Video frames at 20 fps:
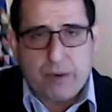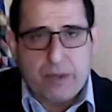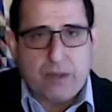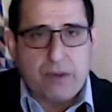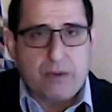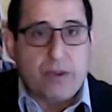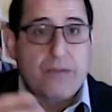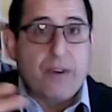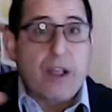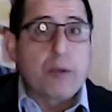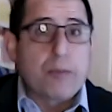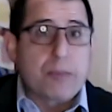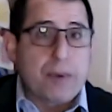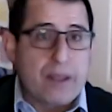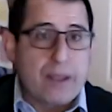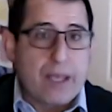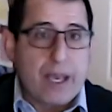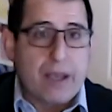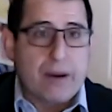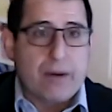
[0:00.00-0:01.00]

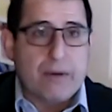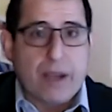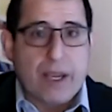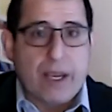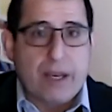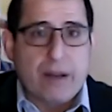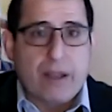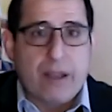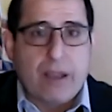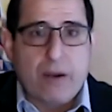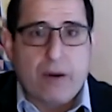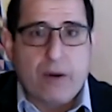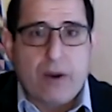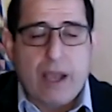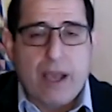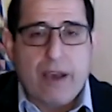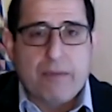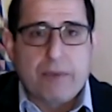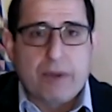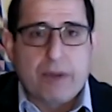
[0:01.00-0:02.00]
developing that, right? Or
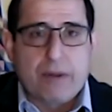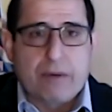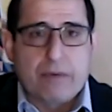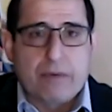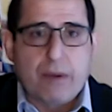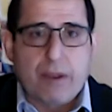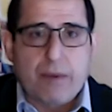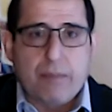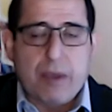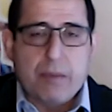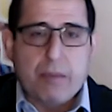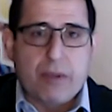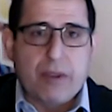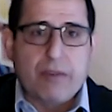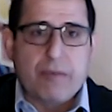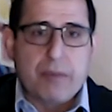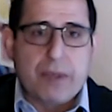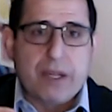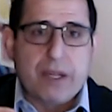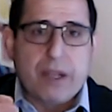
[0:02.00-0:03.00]
people
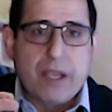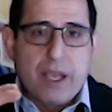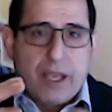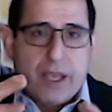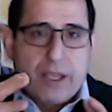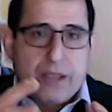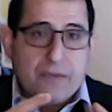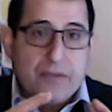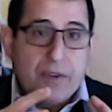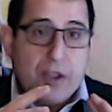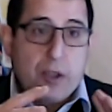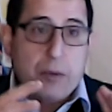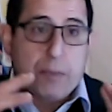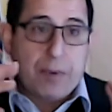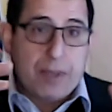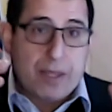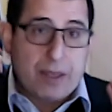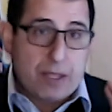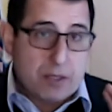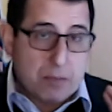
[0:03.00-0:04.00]
have been
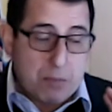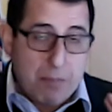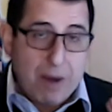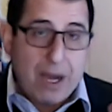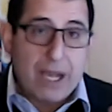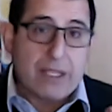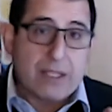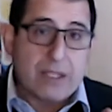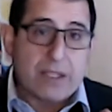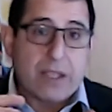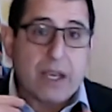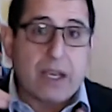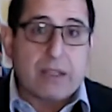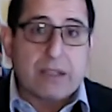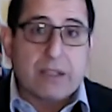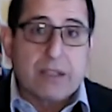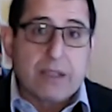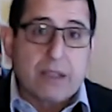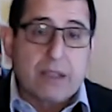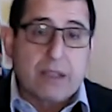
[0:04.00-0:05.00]
developing this mindset
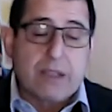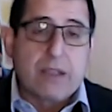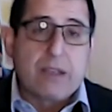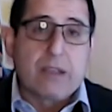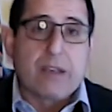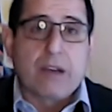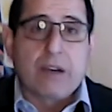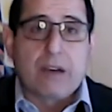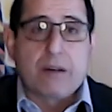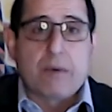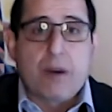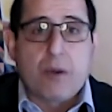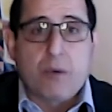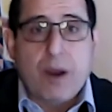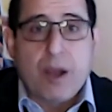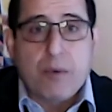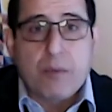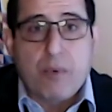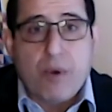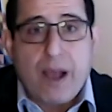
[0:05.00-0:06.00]

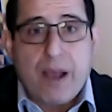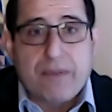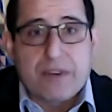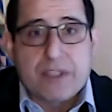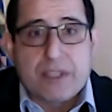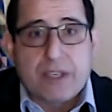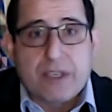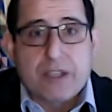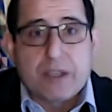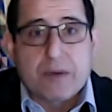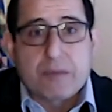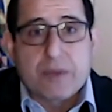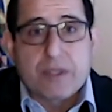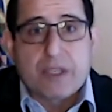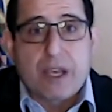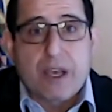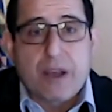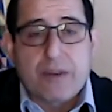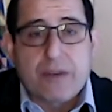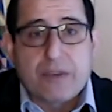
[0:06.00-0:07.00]
around privacy in
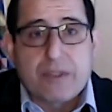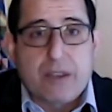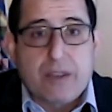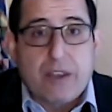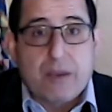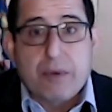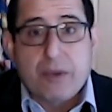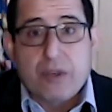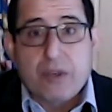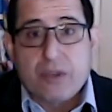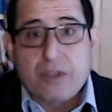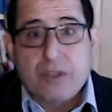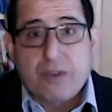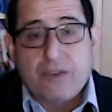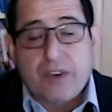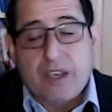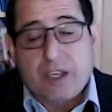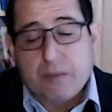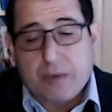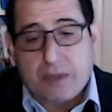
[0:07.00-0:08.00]
themselves, and they've been using
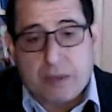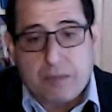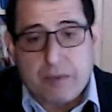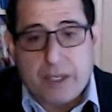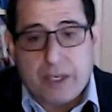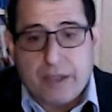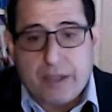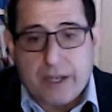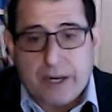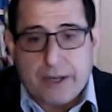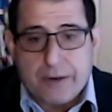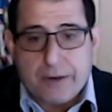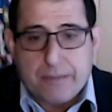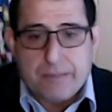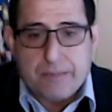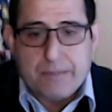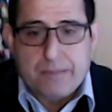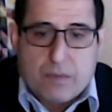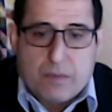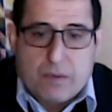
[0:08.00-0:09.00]
Facebook to play that out.
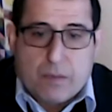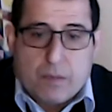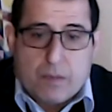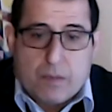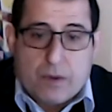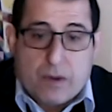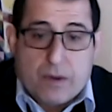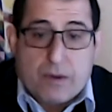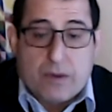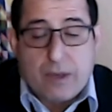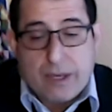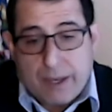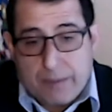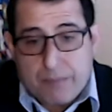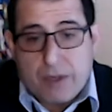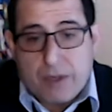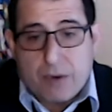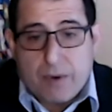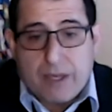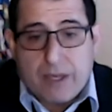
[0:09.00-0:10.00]
So yeah,
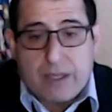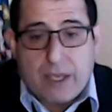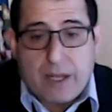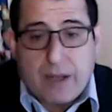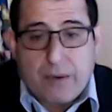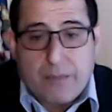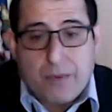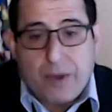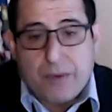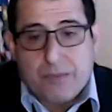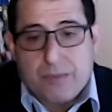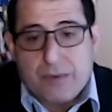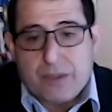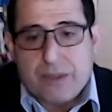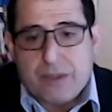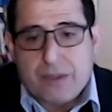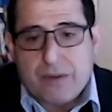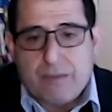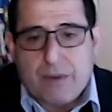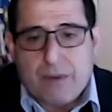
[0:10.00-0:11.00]
you're right. Well,
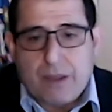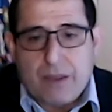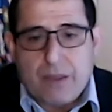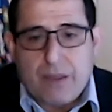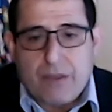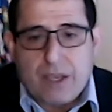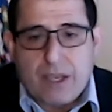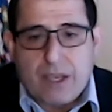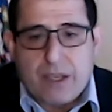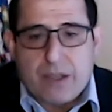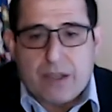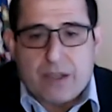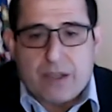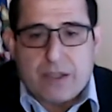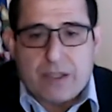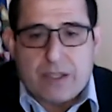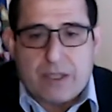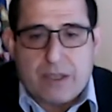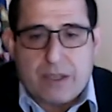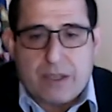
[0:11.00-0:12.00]
the thing is,